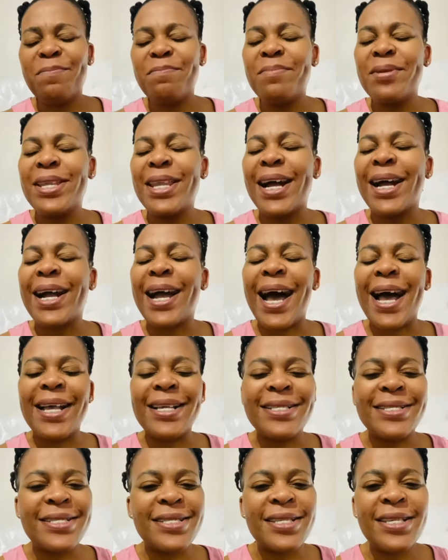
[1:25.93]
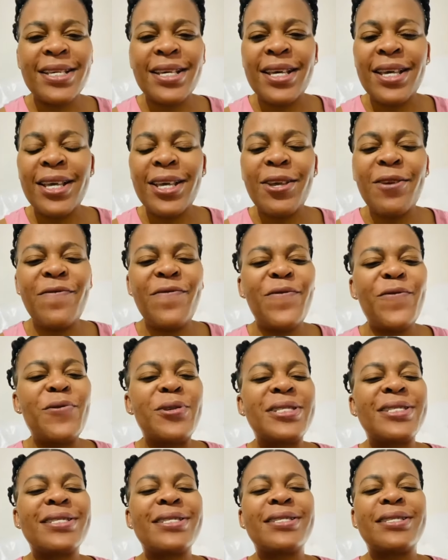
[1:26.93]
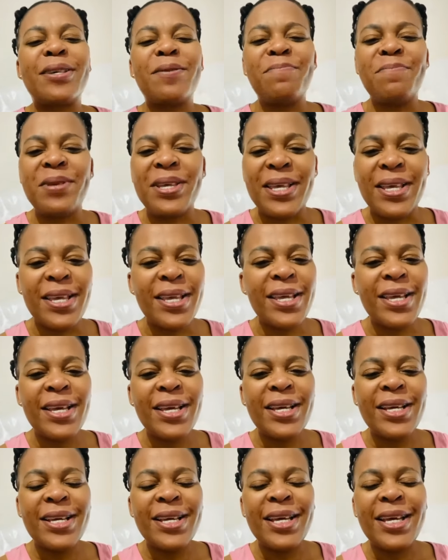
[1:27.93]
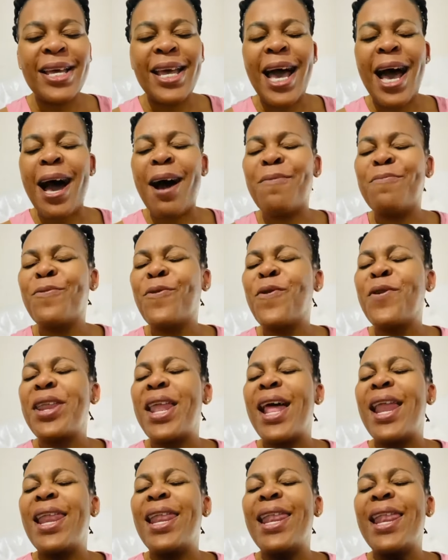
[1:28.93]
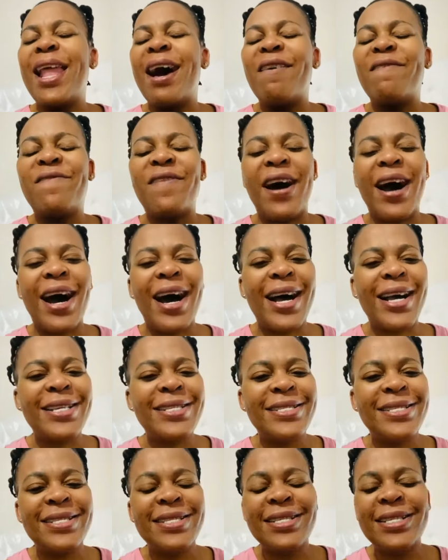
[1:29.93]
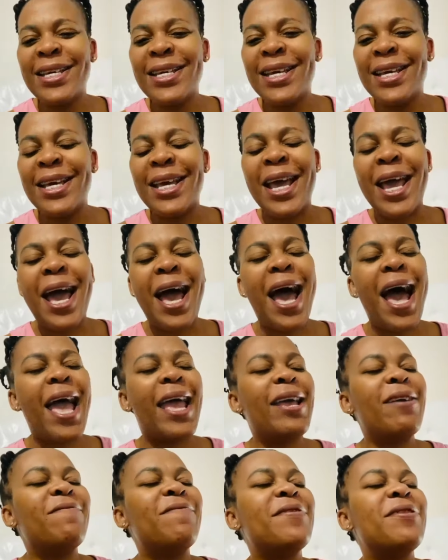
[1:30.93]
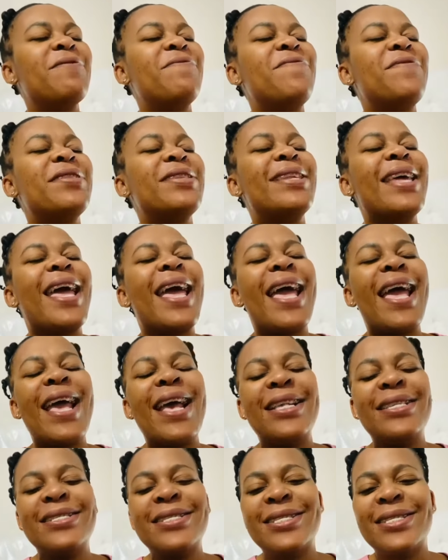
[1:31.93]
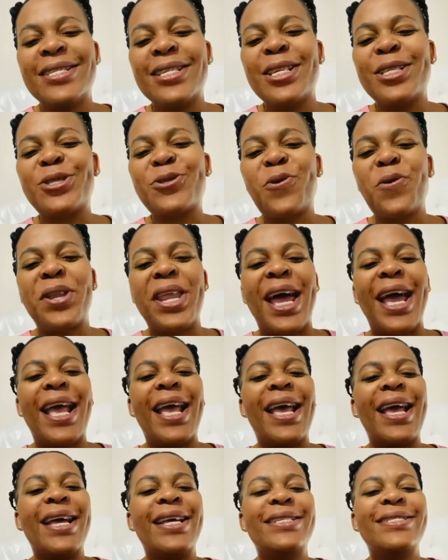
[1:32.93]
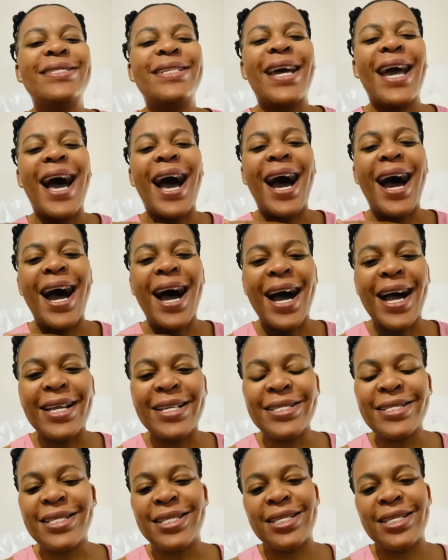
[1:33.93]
Mina guys, if you see me, I'm gonna love hard. Even if it ends, it's gonna end hard.